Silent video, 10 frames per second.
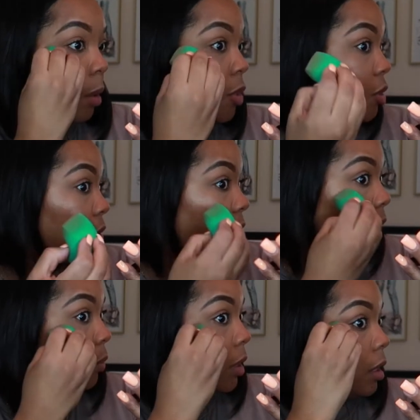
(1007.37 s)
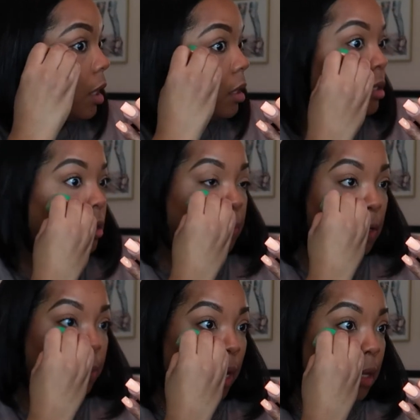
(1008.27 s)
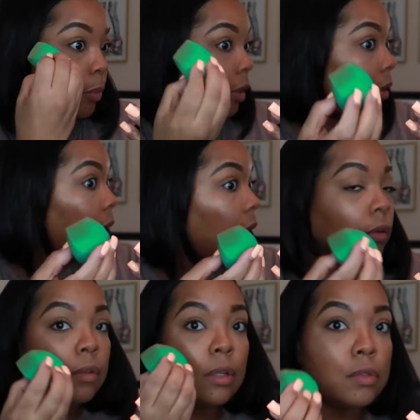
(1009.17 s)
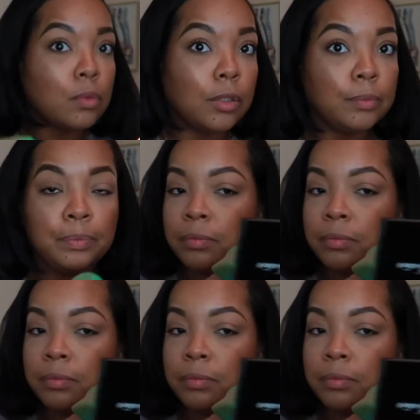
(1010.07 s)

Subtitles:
gonna show you how we can kind of still go back and blend that out as well.